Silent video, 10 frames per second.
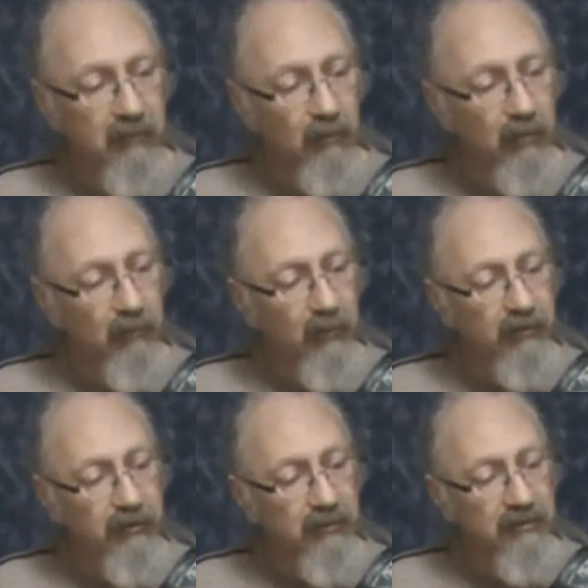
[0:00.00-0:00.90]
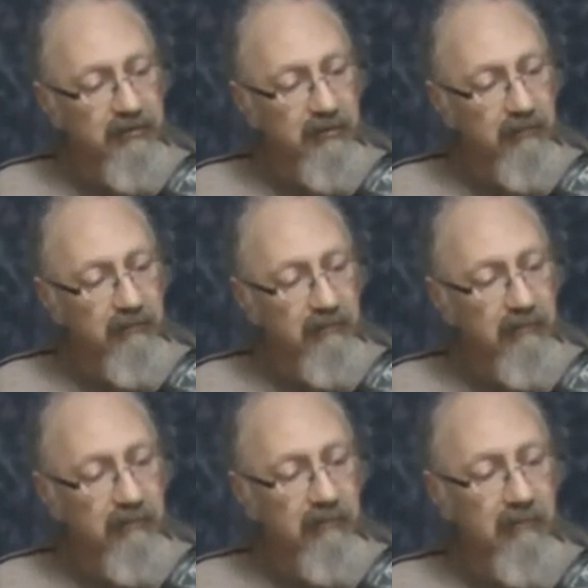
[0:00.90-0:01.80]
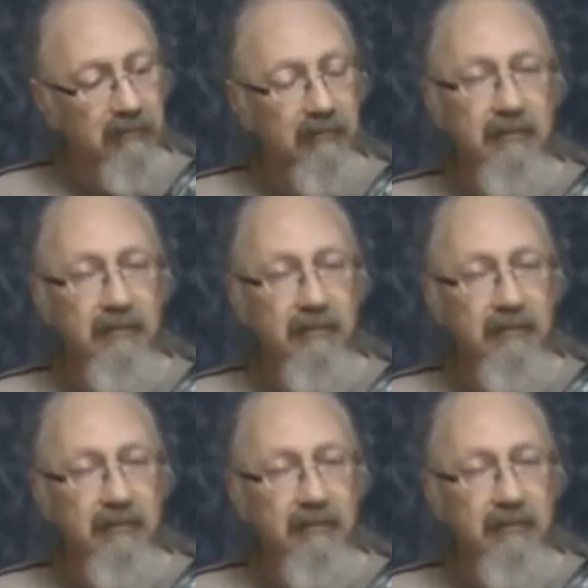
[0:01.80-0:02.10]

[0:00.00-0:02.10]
What we want to do is to